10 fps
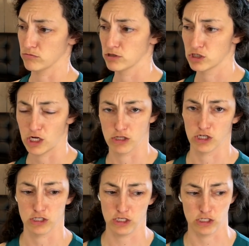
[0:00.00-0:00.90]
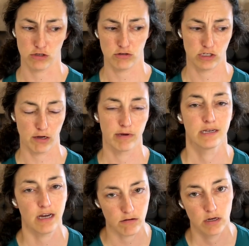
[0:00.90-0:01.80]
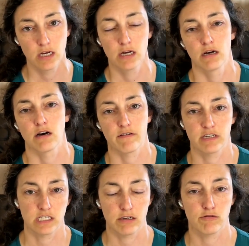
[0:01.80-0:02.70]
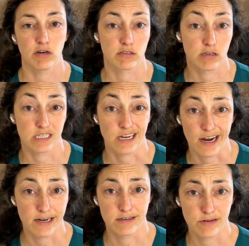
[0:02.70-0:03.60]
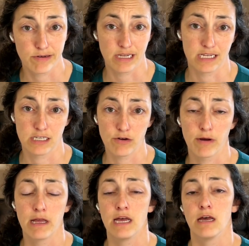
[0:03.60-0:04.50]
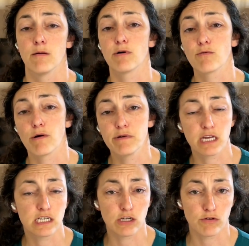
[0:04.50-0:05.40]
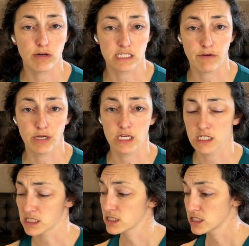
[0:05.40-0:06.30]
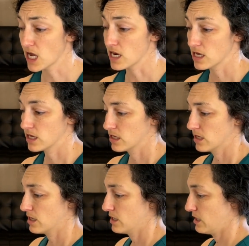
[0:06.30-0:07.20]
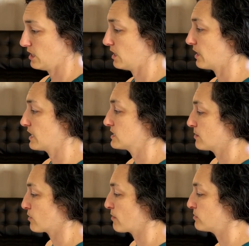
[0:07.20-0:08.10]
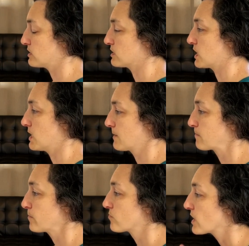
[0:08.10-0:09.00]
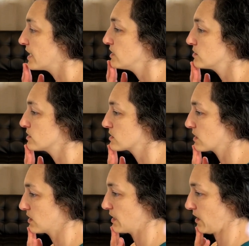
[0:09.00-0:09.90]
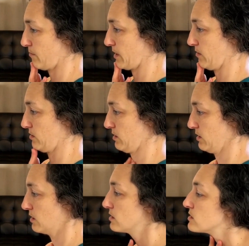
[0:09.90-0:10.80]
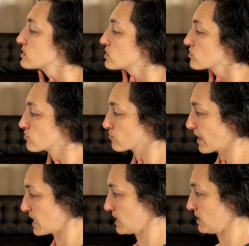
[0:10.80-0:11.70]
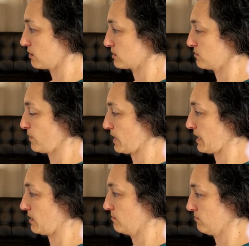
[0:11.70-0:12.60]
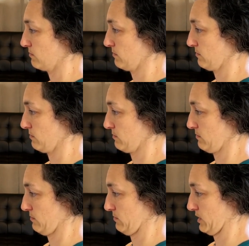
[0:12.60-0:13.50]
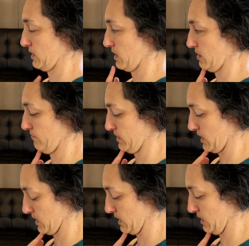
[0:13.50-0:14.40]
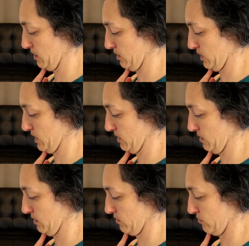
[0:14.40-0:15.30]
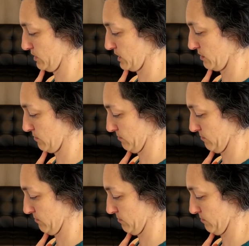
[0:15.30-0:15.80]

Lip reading: Stand like this all the time. No, obviously you'd also get tired doing that too. But what we can do is that we can just sit in a nice upright position, and you're just going to think about straightening your spine and kind of tucking your chin towards it.